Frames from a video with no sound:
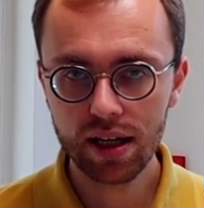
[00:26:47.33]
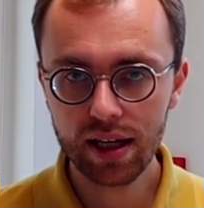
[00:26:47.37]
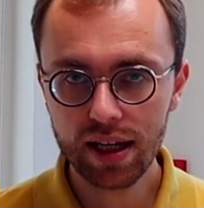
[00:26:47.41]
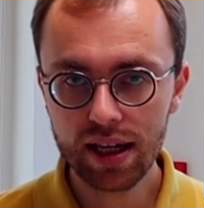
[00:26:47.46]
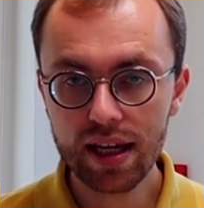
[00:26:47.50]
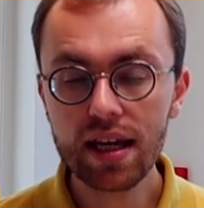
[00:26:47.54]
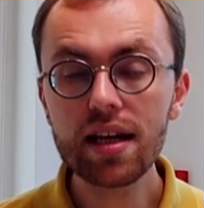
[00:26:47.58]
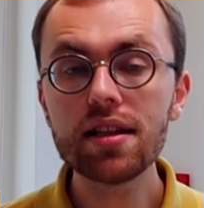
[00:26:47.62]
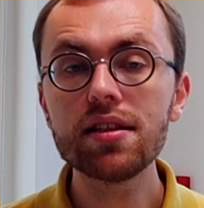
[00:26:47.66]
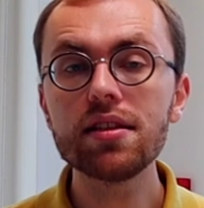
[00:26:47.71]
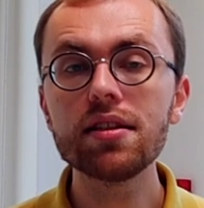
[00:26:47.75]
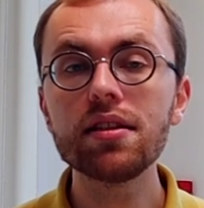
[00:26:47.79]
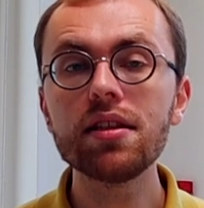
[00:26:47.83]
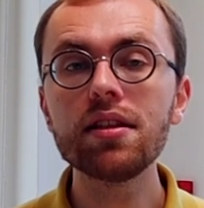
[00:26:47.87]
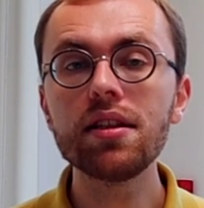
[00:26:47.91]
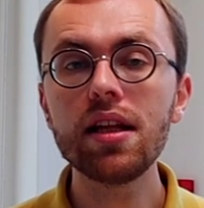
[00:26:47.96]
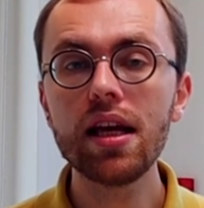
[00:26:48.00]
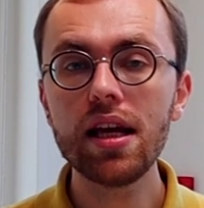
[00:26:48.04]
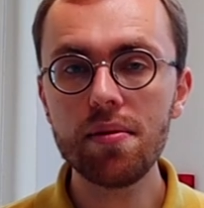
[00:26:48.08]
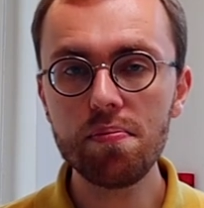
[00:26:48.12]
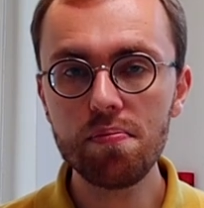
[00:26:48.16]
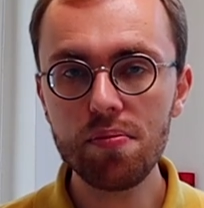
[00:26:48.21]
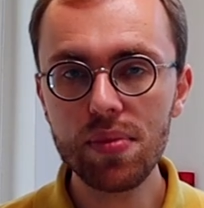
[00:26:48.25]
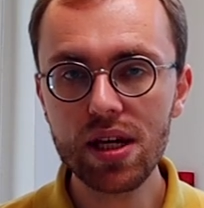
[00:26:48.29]
getting an
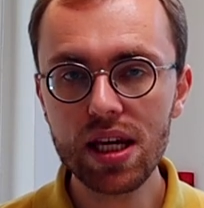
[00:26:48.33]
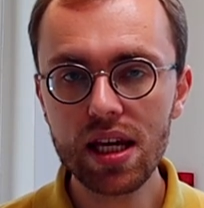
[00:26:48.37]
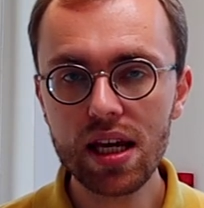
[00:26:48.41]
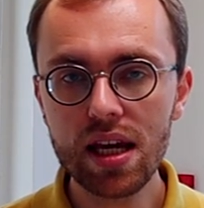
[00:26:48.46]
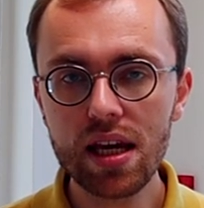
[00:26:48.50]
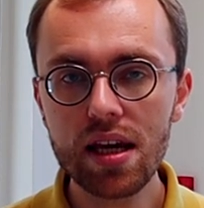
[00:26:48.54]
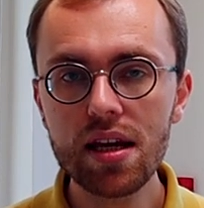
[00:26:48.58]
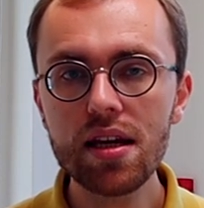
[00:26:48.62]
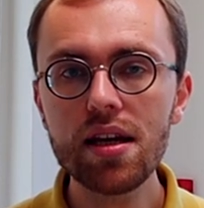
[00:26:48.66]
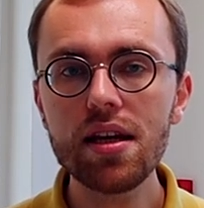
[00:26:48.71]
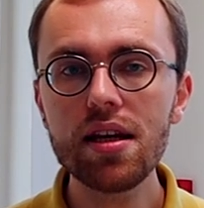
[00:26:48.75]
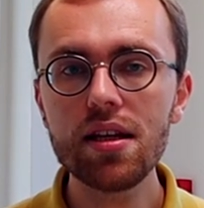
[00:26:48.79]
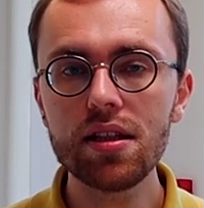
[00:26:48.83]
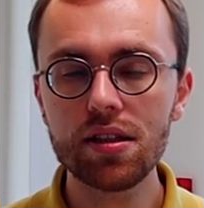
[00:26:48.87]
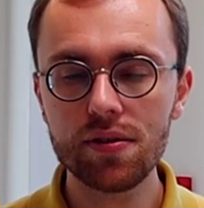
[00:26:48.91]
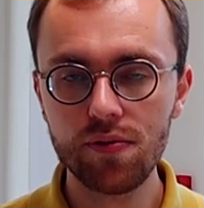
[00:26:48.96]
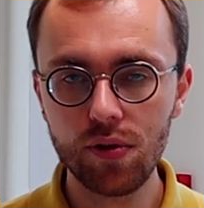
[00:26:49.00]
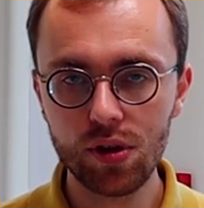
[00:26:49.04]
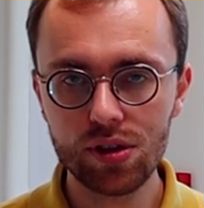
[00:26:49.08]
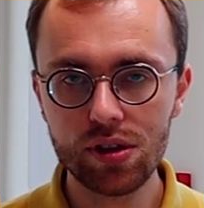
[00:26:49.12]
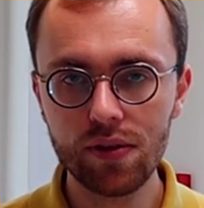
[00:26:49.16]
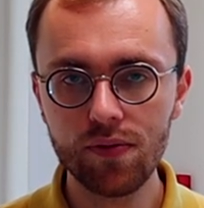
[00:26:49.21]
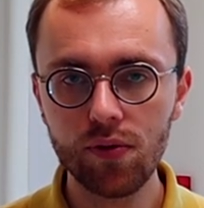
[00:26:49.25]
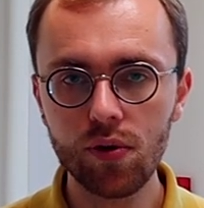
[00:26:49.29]
MBA, it's
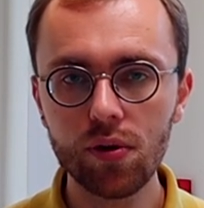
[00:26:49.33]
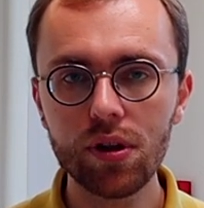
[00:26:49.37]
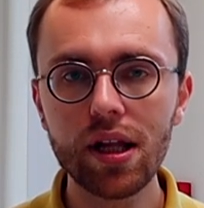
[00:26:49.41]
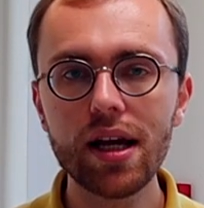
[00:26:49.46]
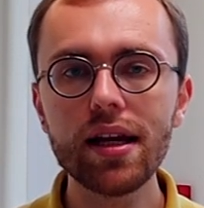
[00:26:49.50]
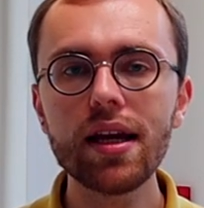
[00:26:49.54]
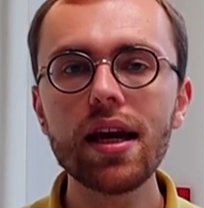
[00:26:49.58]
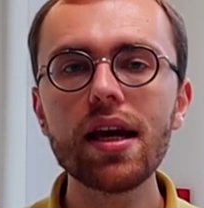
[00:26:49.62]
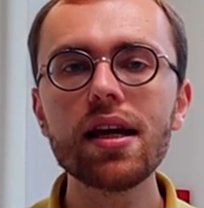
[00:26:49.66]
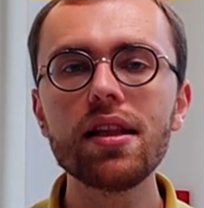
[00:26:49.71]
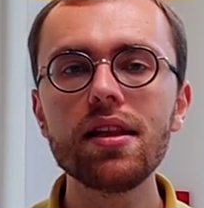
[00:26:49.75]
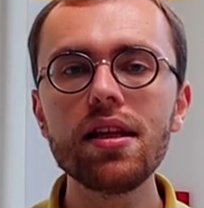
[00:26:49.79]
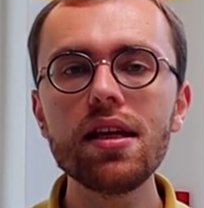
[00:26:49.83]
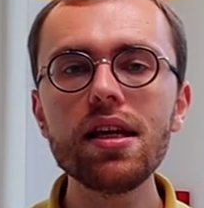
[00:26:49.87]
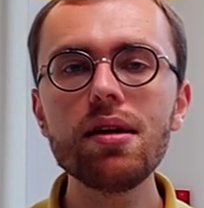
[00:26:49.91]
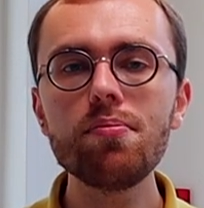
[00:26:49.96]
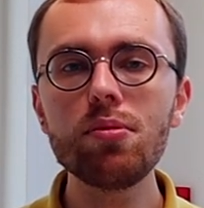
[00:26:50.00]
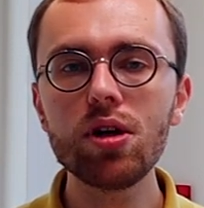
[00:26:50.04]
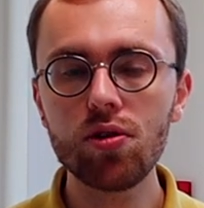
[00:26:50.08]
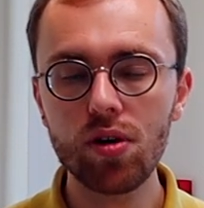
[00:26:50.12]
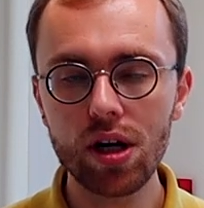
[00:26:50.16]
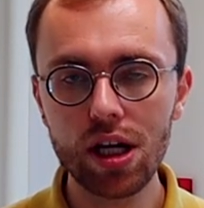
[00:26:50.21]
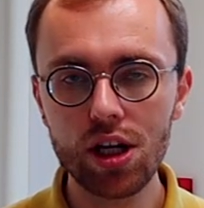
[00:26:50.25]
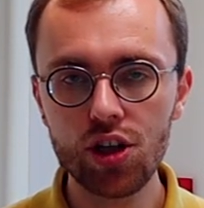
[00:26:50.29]
first of all like an
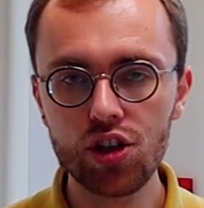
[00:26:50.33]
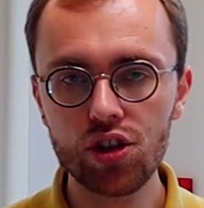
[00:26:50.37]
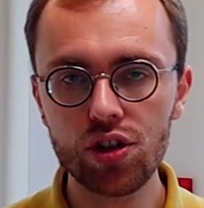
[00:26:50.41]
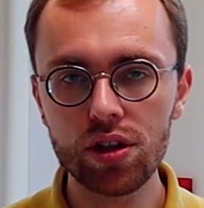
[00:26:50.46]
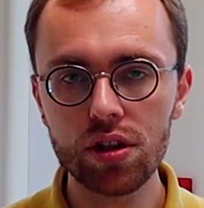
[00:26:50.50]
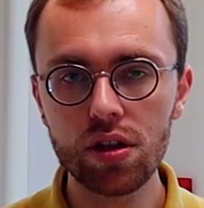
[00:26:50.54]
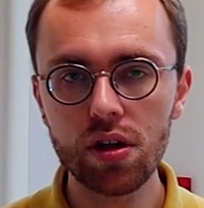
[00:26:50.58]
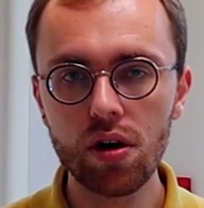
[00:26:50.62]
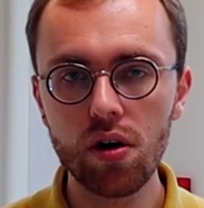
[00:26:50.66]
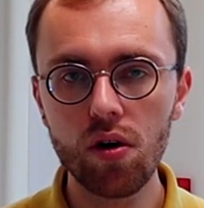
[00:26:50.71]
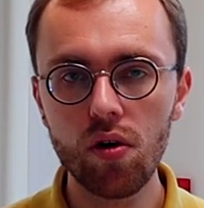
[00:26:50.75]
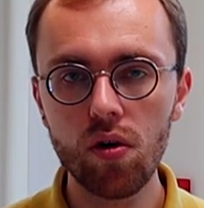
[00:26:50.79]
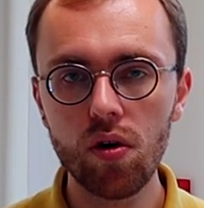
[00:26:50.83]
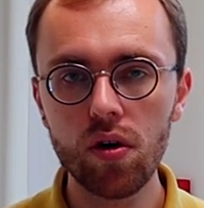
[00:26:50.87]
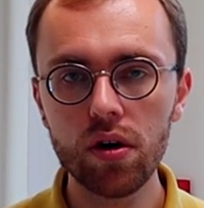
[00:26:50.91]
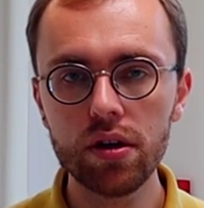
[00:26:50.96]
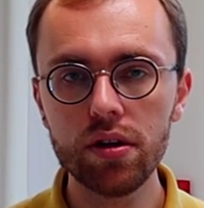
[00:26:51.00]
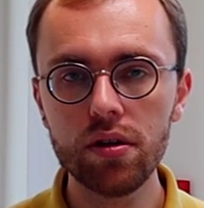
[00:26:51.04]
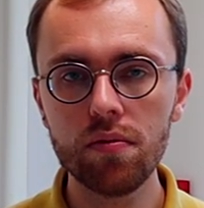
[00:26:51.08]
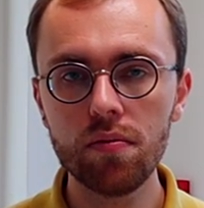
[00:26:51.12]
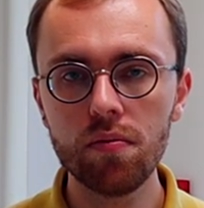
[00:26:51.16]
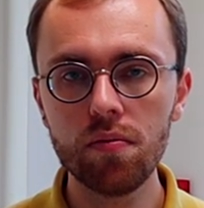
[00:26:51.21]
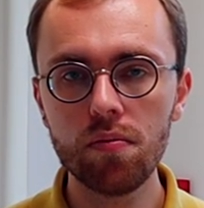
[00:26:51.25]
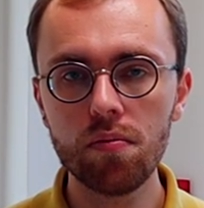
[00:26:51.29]
immigration
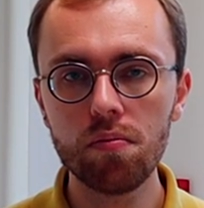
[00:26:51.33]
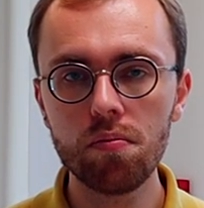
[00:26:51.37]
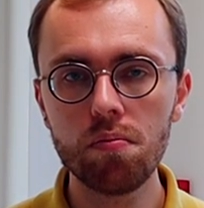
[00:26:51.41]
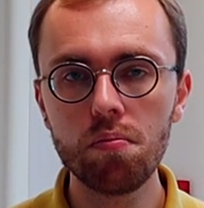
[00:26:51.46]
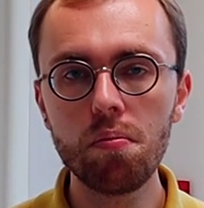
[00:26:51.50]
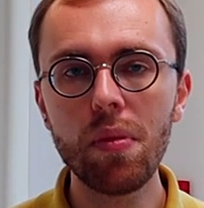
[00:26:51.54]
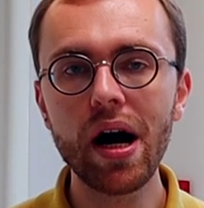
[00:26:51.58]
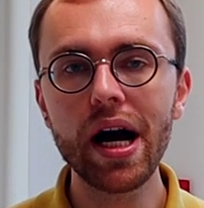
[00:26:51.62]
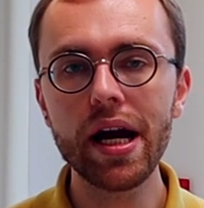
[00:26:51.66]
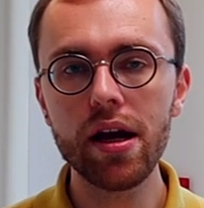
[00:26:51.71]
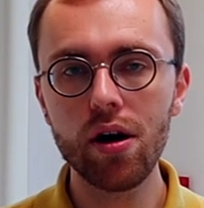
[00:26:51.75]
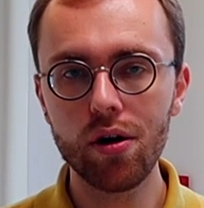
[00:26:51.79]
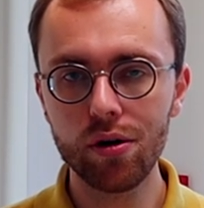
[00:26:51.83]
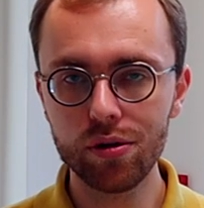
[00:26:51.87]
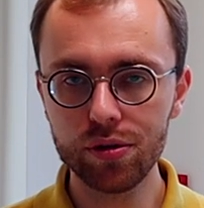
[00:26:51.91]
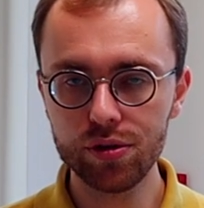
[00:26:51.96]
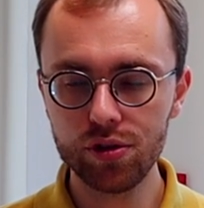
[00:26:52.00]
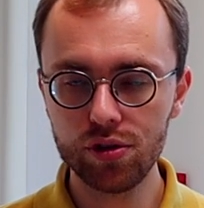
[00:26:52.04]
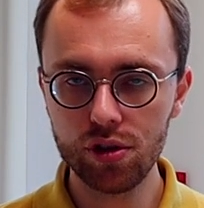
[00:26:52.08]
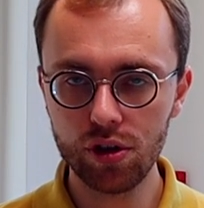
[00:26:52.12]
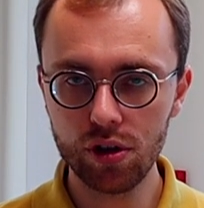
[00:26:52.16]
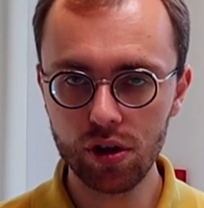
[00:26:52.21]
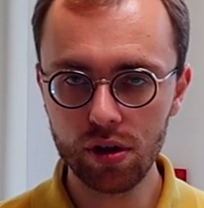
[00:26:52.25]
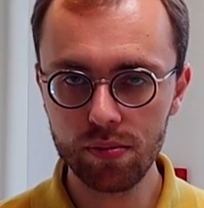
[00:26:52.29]
on my own
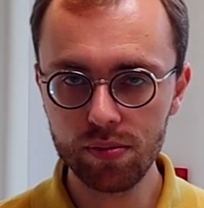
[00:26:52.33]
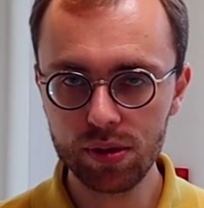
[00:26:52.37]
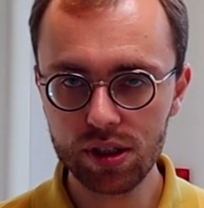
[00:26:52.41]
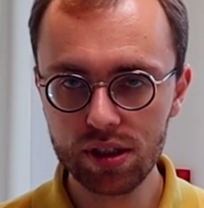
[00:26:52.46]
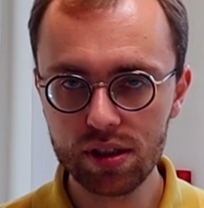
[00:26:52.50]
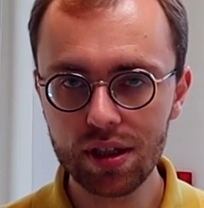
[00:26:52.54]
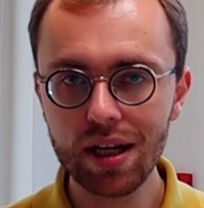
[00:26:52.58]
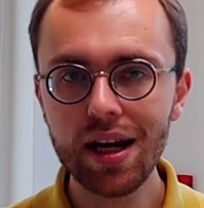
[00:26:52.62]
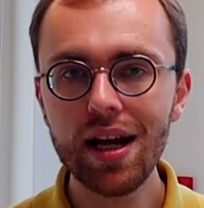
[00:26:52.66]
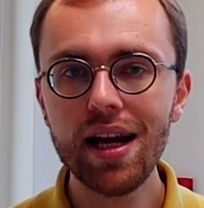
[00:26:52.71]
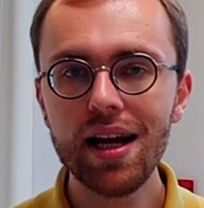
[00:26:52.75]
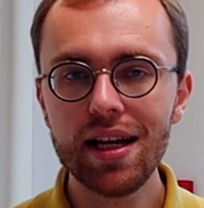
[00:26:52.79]
terms.